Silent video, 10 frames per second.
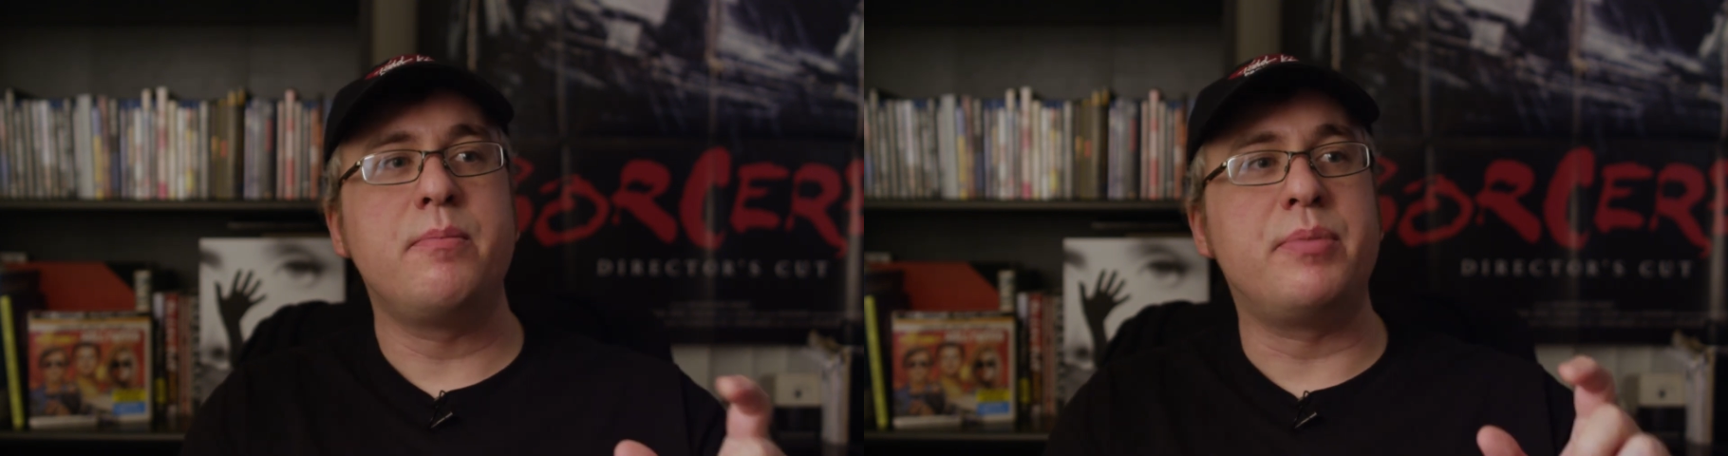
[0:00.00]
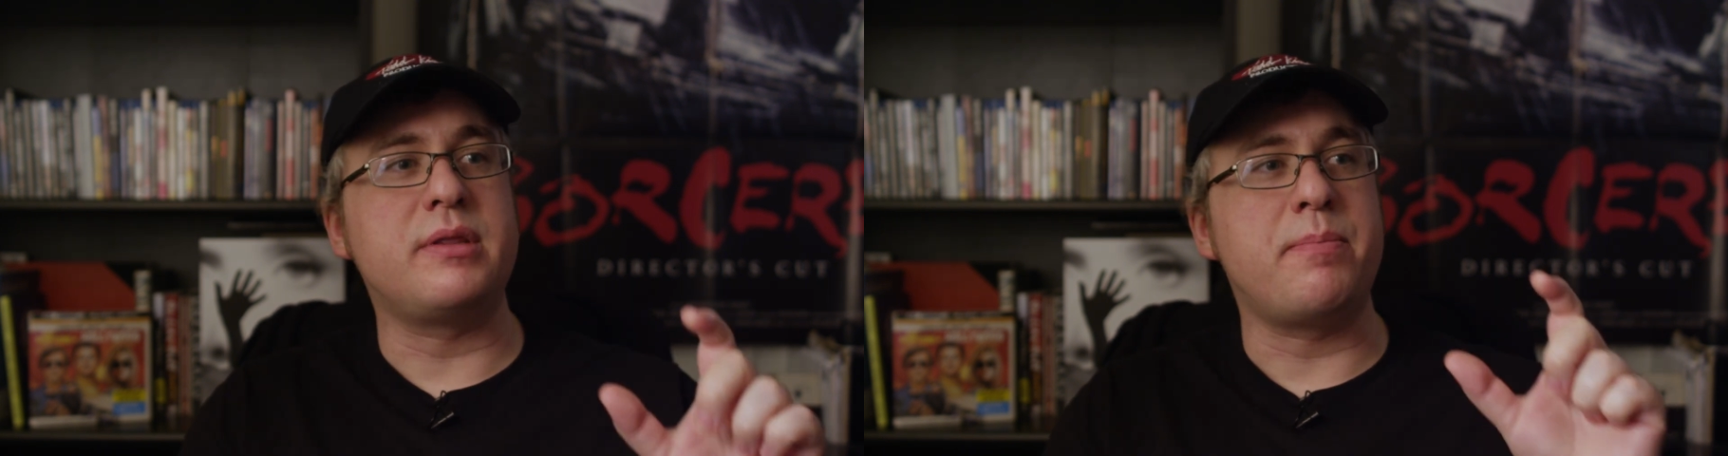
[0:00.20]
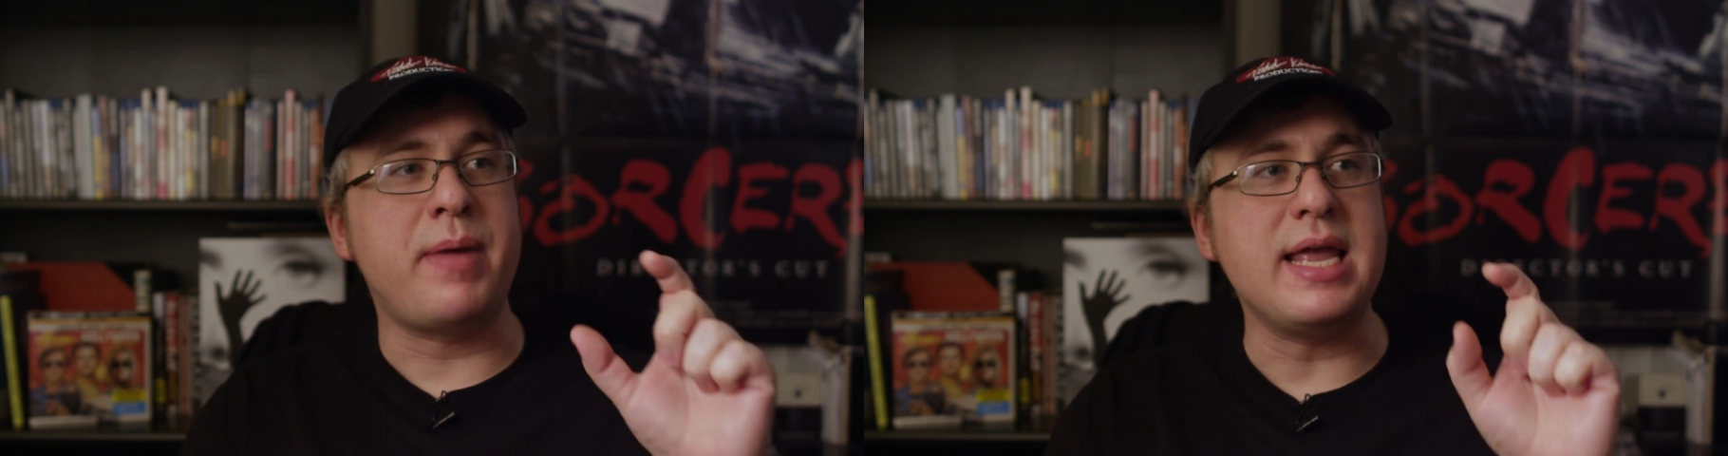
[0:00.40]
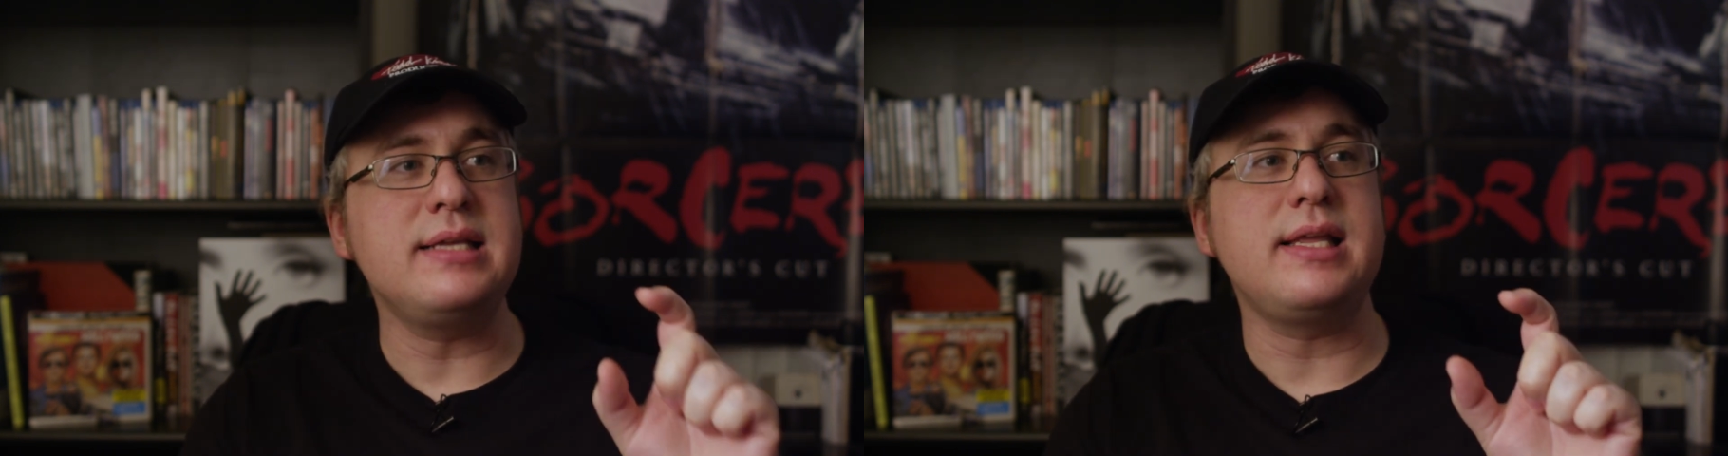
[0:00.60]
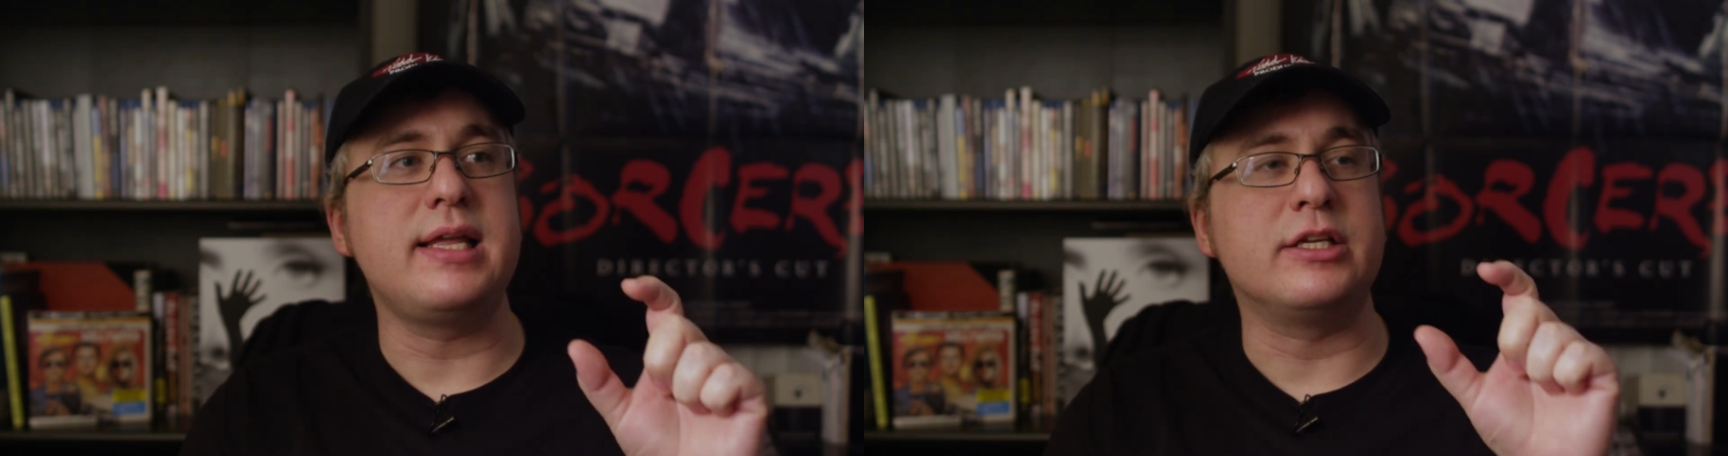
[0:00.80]
but the
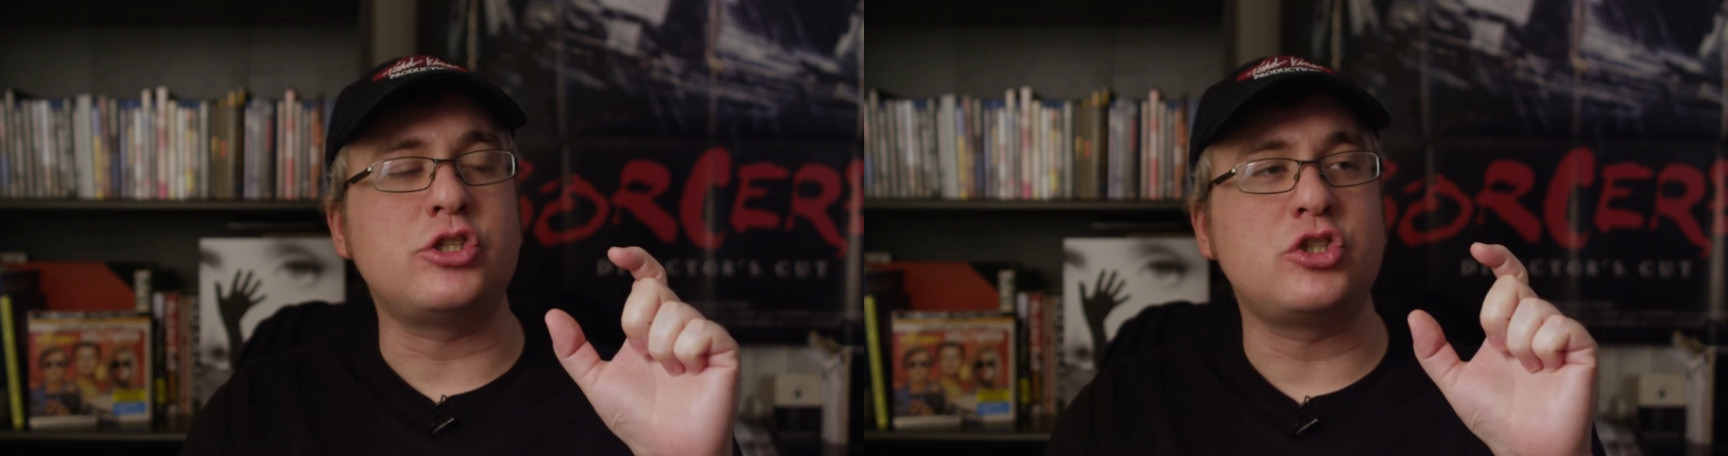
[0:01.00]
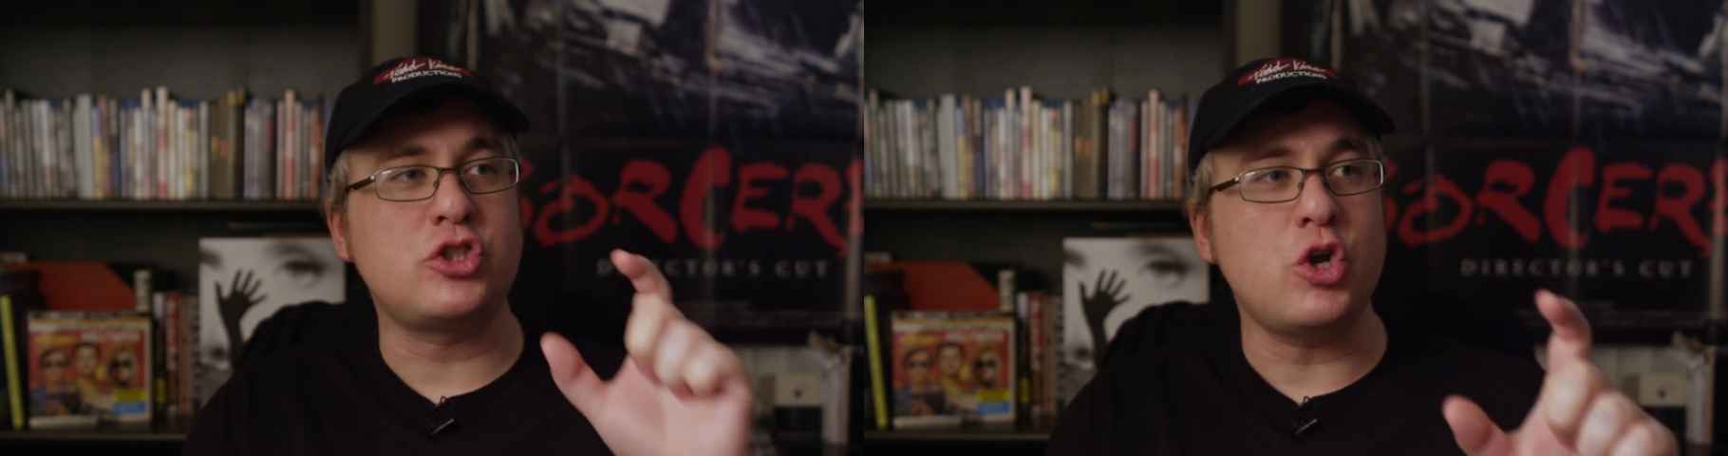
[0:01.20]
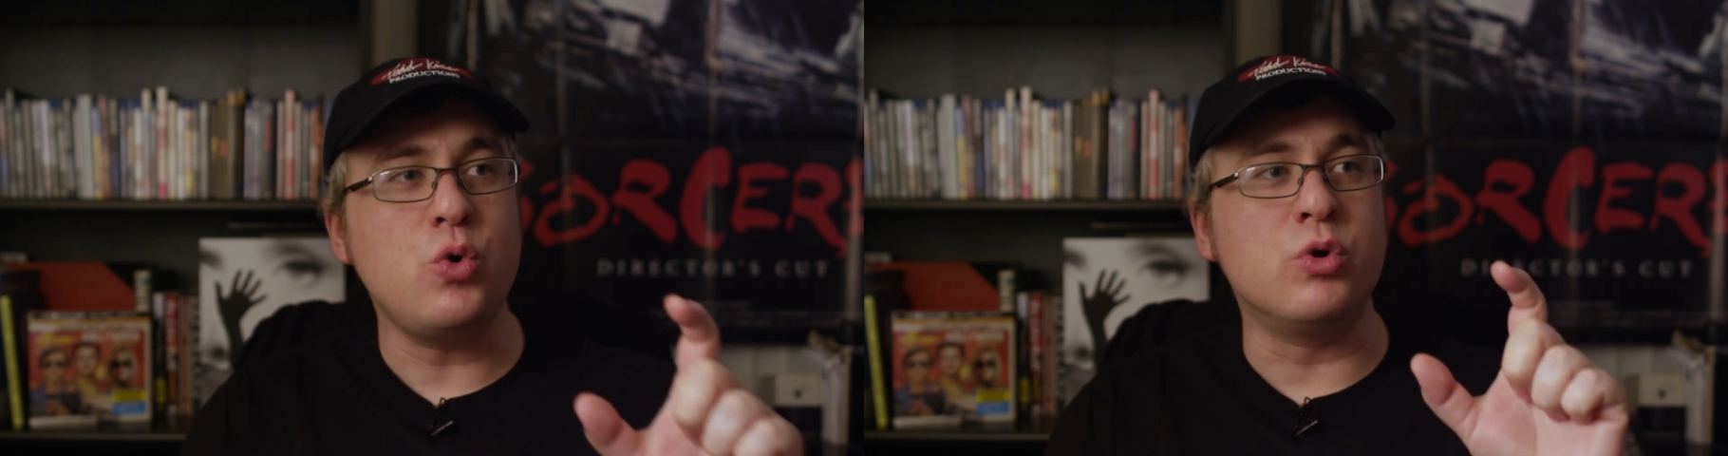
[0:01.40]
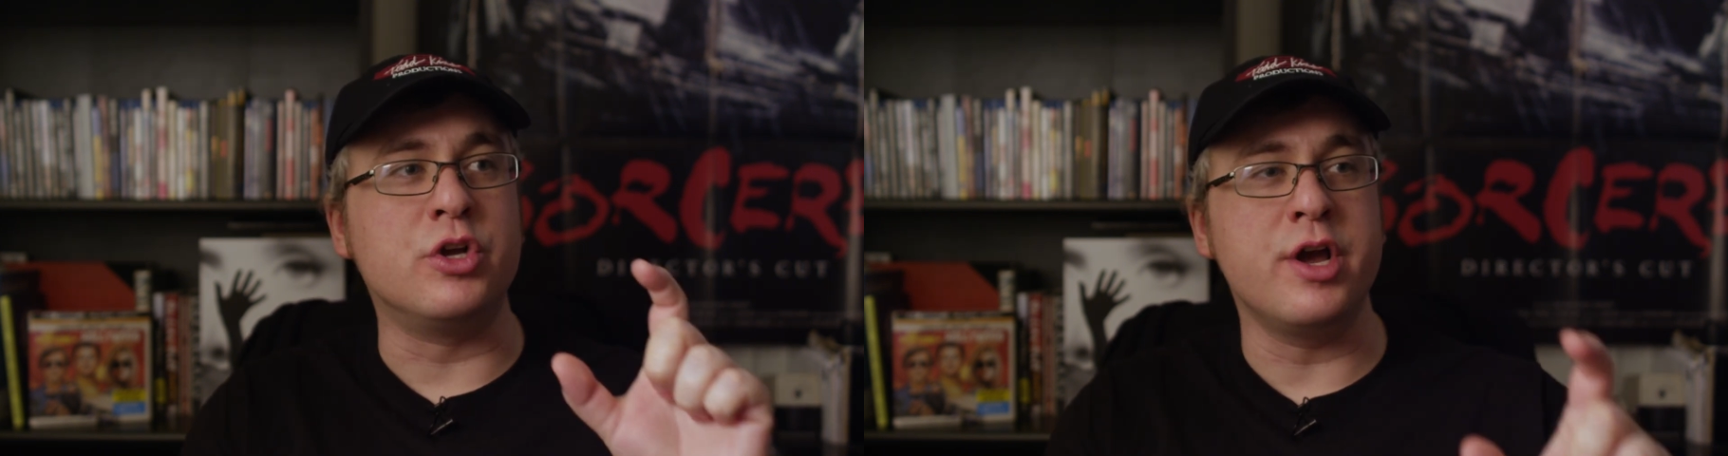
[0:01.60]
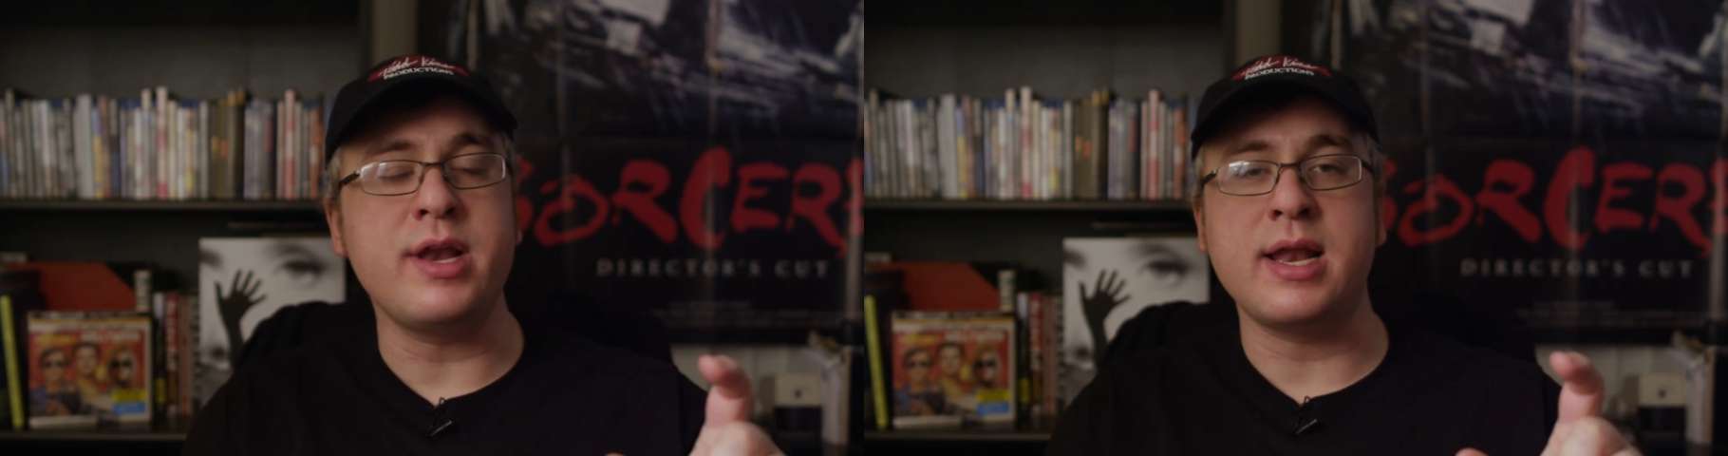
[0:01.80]
pacing is so
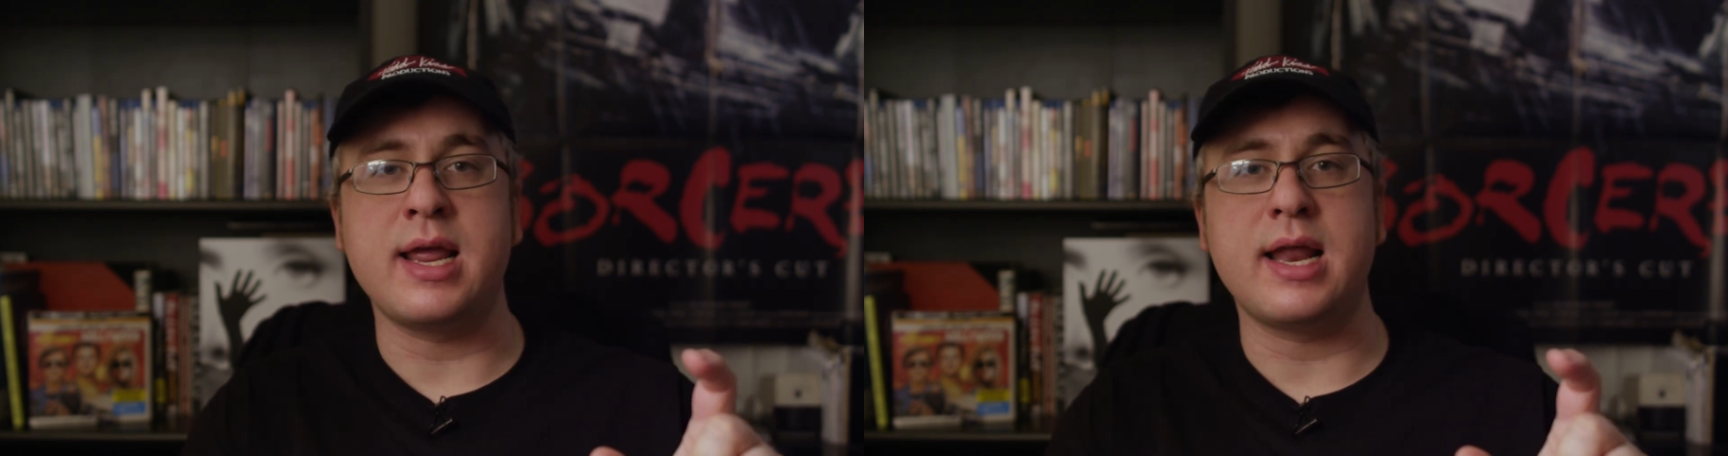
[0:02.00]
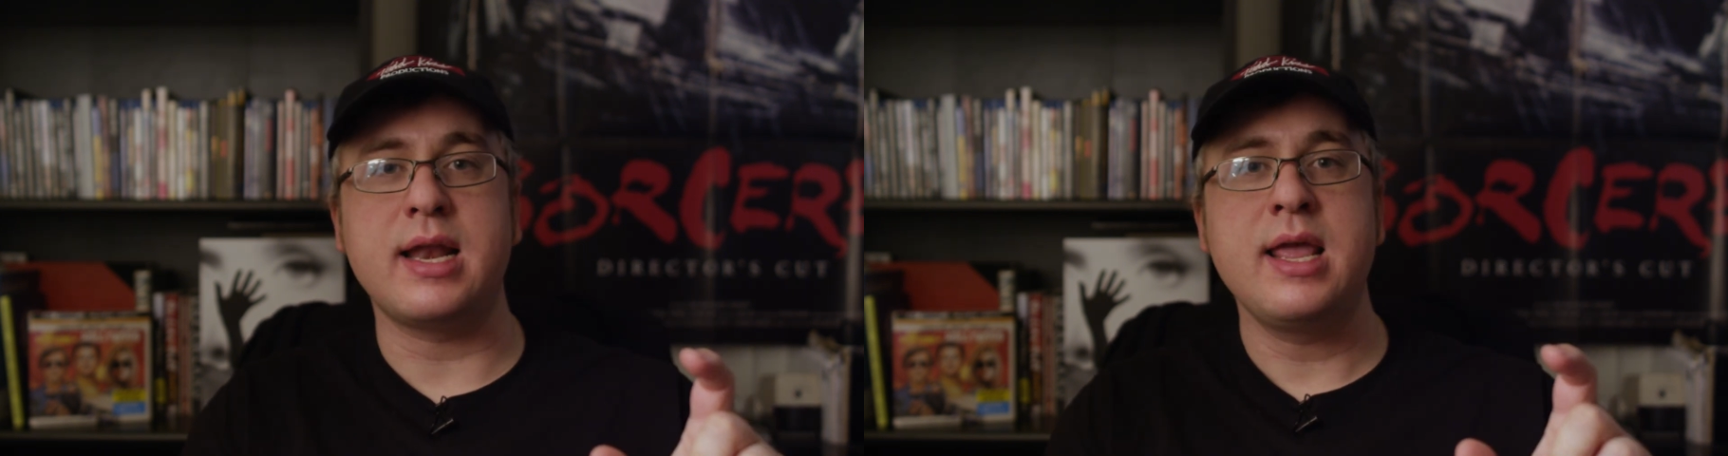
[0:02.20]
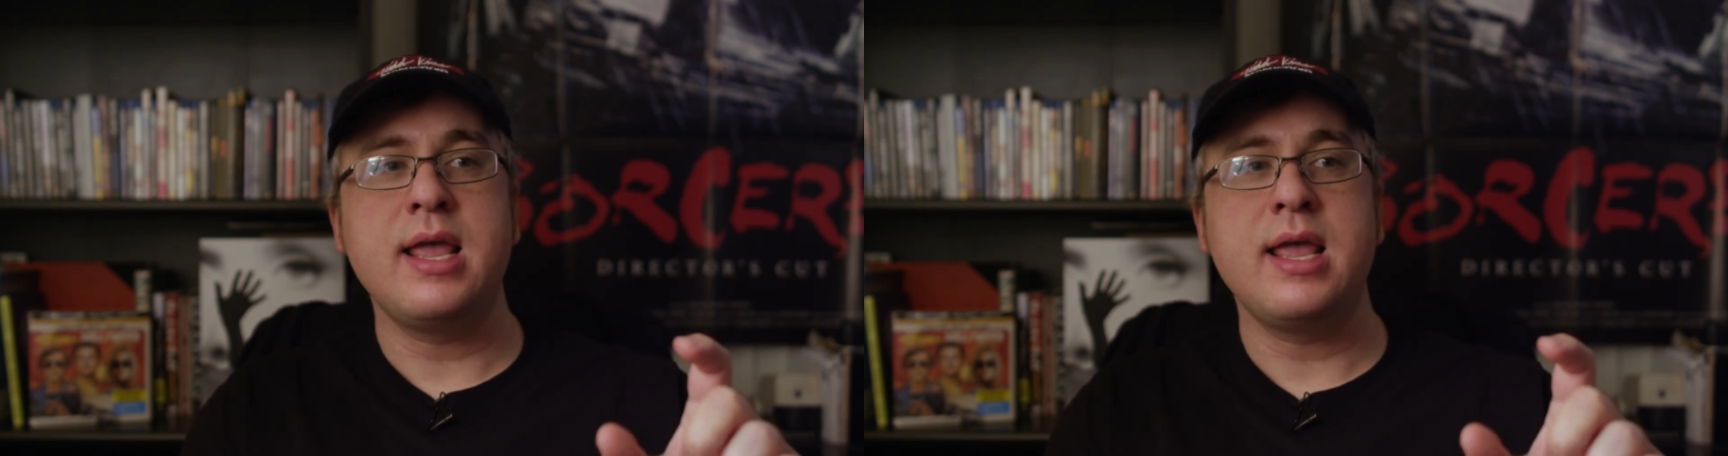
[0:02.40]
good in it